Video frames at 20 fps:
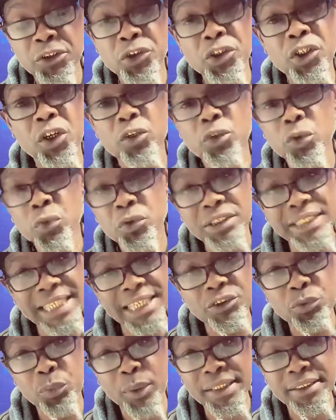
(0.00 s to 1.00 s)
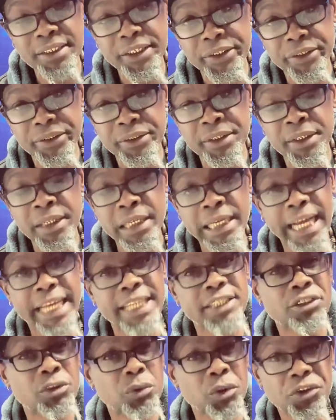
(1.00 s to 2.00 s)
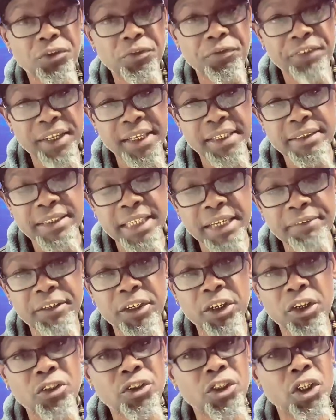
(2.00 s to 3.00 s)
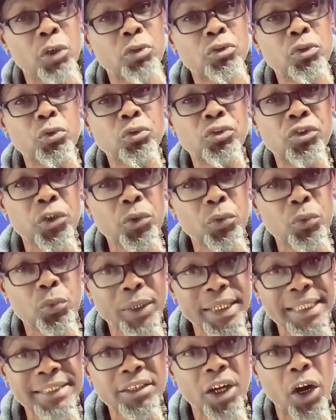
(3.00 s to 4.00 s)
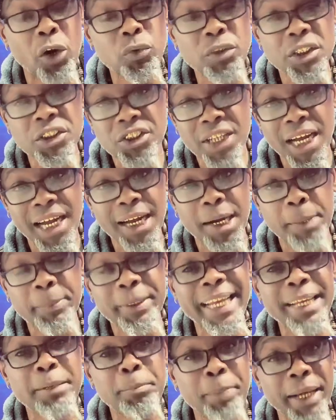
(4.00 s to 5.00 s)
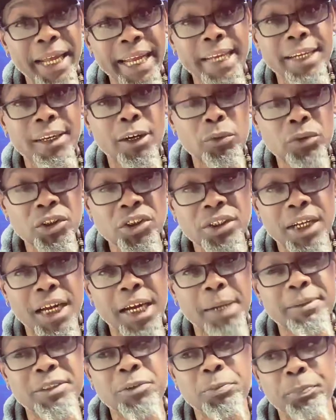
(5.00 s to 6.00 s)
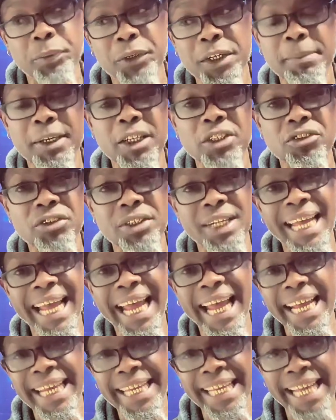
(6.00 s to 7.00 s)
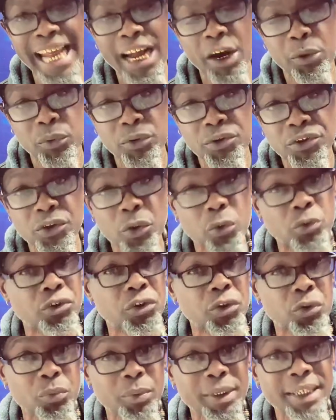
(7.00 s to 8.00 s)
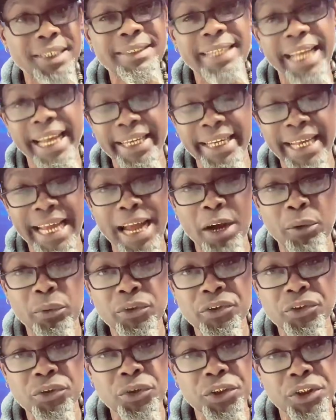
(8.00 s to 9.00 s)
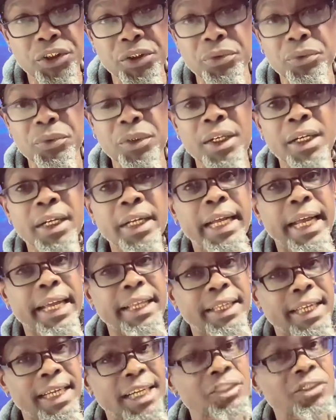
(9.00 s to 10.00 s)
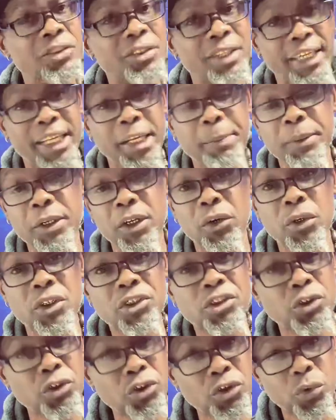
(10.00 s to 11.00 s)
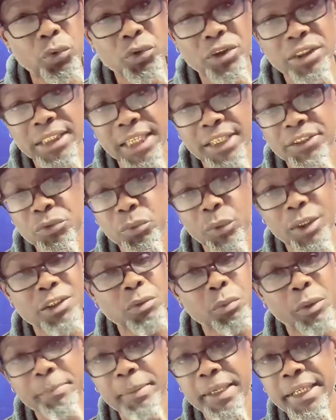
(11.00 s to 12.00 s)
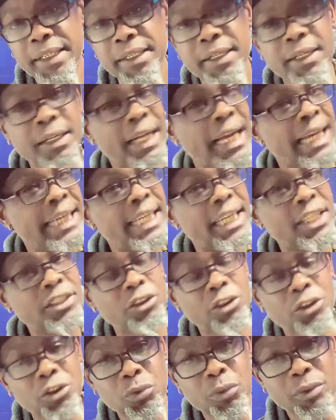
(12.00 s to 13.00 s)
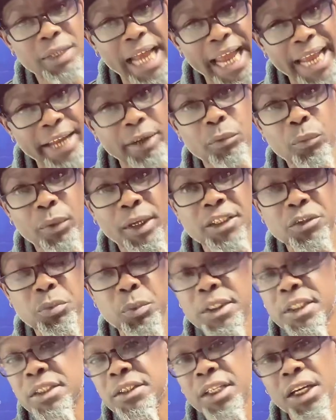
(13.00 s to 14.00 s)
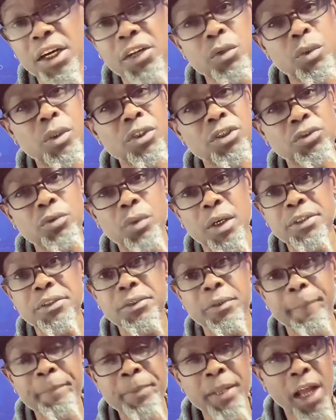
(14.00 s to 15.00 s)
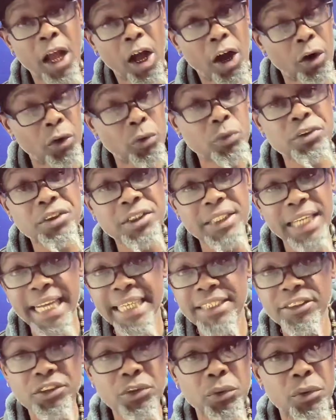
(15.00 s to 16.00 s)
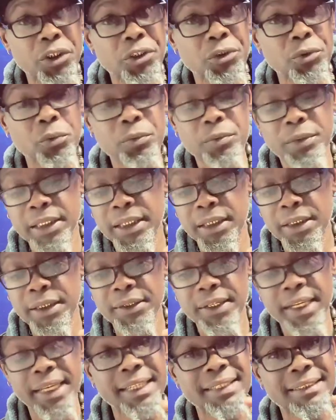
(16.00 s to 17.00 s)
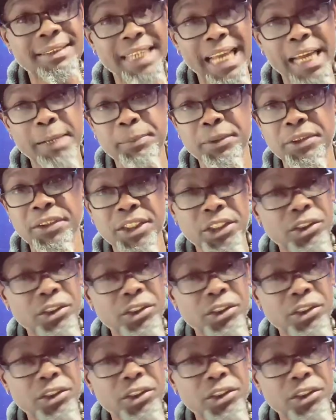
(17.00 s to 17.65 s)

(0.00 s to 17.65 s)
So you're going to do 6 weeks here, and as soon as you finish leaving here, you're going to do 2 weeks on the job. Getting paid on the job is pretty much 80 hours. So 2 weeks, 80 hours you'll do, and then you'll keep it going. So you do 6 weeks with me, and then you do 8 weeks with this other instructor on site showing you their exact